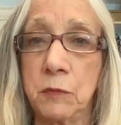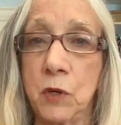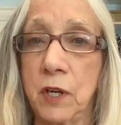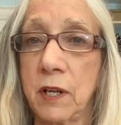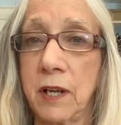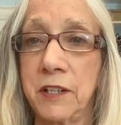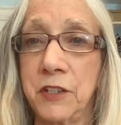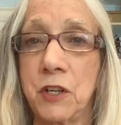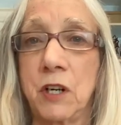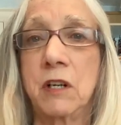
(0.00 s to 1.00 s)
Mordechai
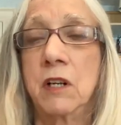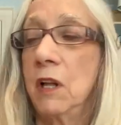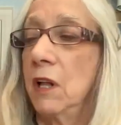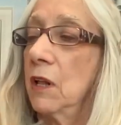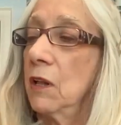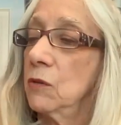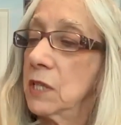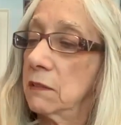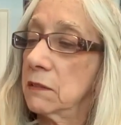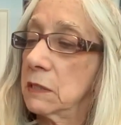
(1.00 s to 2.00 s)
Kedar, who
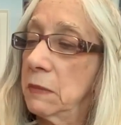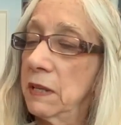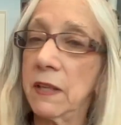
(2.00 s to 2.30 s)
tells me